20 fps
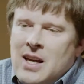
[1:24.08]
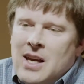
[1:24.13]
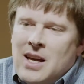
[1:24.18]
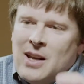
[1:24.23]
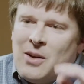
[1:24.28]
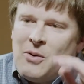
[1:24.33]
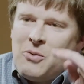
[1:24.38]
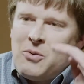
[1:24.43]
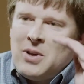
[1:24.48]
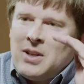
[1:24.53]
and
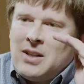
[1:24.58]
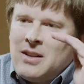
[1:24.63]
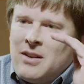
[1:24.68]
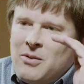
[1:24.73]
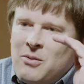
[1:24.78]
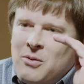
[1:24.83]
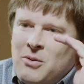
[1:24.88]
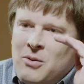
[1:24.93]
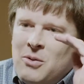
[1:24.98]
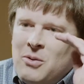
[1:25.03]
I went
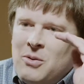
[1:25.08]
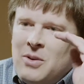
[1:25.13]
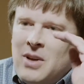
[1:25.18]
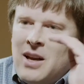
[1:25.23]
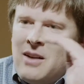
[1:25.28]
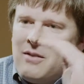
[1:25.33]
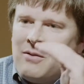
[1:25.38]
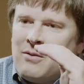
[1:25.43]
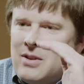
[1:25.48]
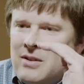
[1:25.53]
through
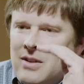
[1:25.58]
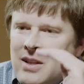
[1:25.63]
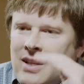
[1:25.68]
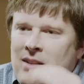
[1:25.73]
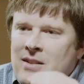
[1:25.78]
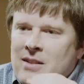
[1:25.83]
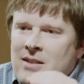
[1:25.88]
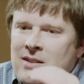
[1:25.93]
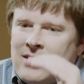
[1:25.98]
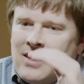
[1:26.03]
every
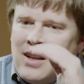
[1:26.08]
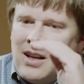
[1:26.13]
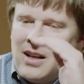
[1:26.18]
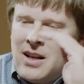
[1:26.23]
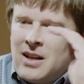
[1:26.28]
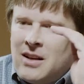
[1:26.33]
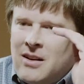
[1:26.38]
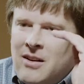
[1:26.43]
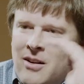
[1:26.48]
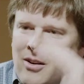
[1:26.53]
list and
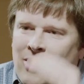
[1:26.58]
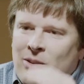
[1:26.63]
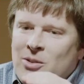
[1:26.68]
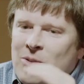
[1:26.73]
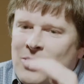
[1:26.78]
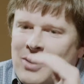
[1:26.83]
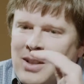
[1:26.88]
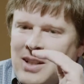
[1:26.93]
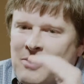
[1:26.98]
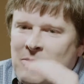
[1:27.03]
I
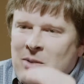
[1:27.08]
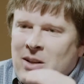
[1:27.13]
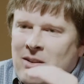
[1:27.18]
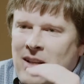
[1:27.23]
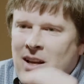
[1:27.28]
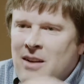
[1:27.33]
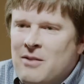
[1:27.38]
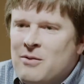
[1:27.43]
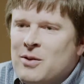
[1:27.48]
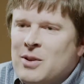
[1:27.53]
called or
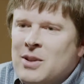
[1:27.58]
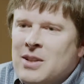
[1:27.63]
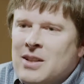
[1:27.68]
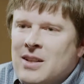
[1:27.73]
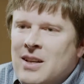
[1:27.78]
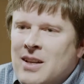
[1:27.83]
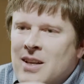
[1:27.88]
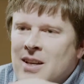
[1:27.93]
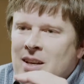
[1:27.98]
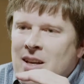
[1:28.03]
emailed
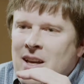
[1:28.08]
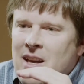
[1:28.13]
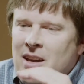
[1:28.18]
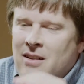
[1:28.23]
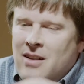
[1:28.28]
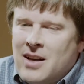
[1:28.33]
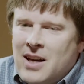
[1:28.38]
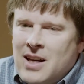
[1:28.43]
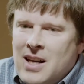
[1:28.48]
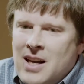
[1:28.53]
every
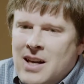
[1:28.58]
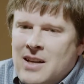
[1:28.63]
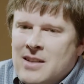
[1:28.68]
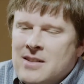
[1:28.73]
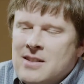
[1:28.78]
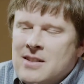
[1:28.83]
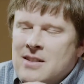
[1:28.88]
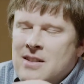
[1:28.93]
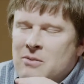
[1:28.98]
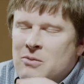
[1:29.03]

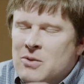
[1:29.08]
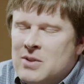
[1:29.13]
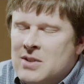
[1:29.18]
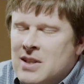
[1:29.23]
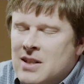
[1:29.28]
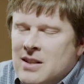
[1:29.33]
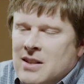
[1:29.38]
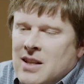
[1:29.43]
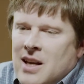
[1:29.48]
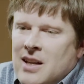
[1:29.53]
LIS that was
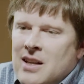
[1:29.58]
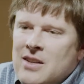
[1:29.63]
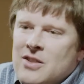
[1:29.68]
in that